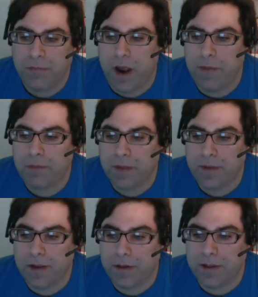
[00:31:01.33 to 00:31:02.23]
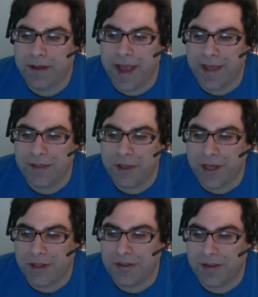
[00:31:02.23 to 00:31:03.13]
probably because the guy is
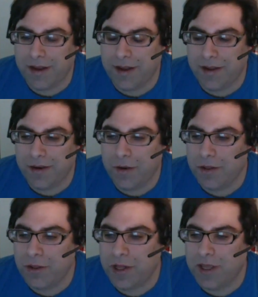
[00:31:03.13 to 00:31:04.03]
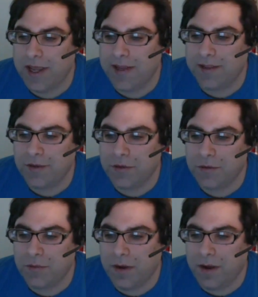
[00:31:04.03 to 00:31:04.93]
just, he's just in it
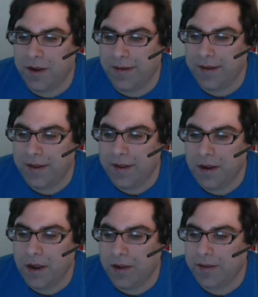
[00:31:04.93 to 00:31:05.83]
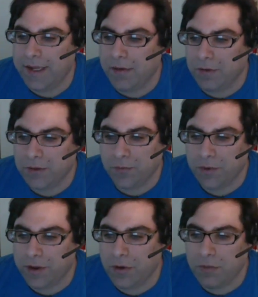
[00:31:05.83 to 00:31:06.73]
to cut deals for
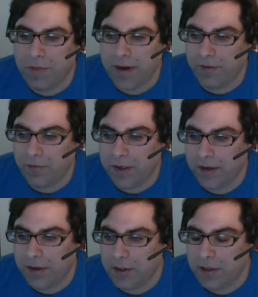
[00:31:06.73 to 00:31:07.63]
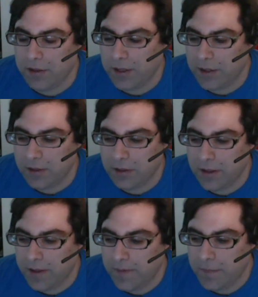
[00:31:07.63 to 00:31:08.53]
his own benefit, because he's
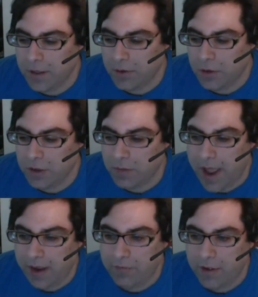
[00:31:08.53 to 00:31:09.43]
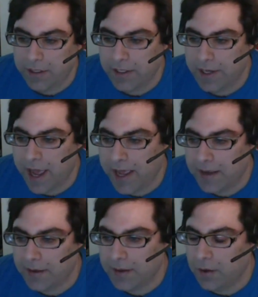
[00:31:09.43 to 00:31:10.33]
just a Machiavellian guy,
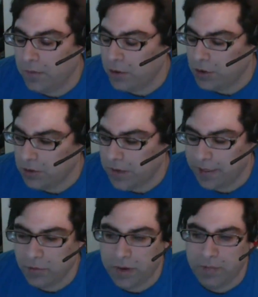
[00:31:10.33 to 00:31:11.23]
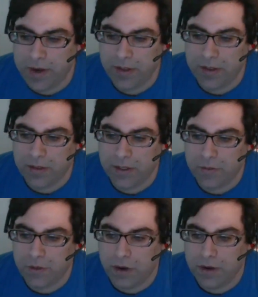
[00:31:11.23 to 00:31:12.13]
which that's the way many of these
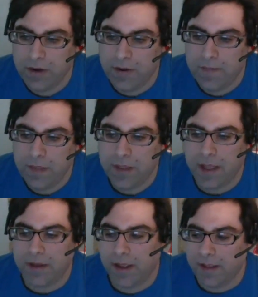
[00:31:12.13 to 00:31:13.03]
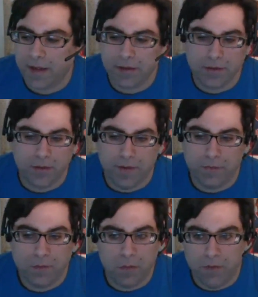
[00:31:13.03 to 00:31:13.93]
leaders are. And then you have
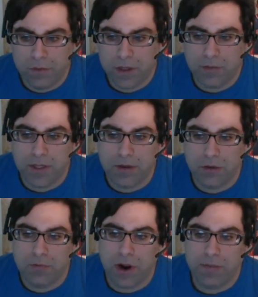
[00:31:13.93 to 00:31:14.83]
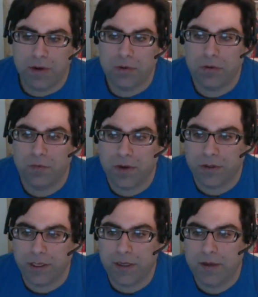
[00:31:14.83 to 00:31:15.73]
whoever's going to be the new prime minister of
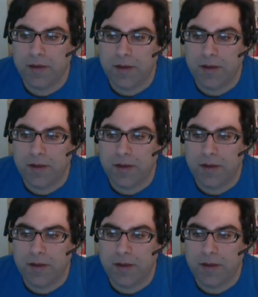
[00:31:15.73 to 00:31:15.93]
Italy